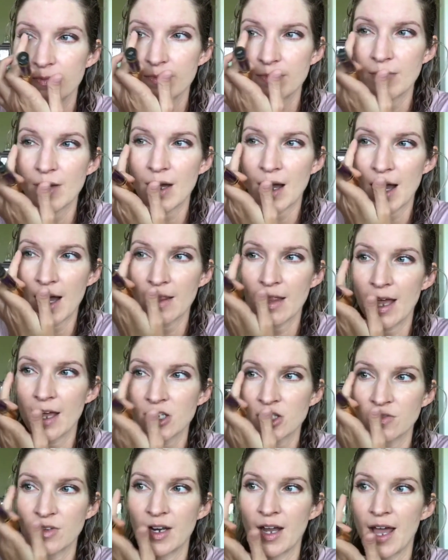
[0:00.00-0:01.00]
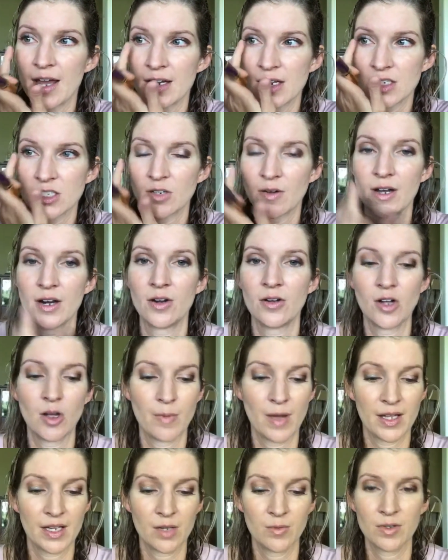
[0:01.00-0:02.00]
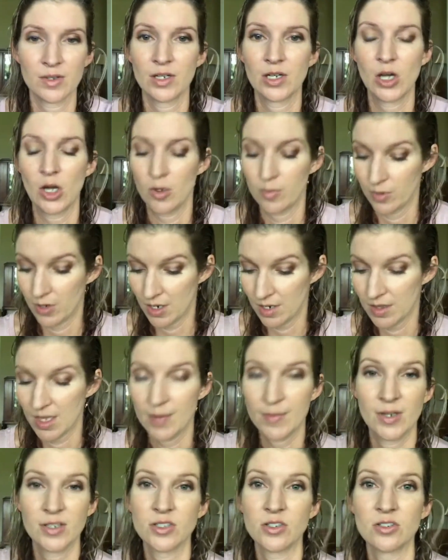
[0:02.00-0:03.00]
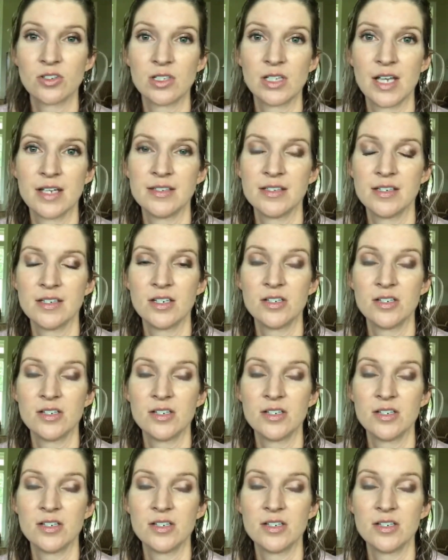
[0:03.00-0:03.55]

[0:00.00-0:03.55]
eyelash fanatic, so I don't go back in with a comb or anything. I'm also too lazy to do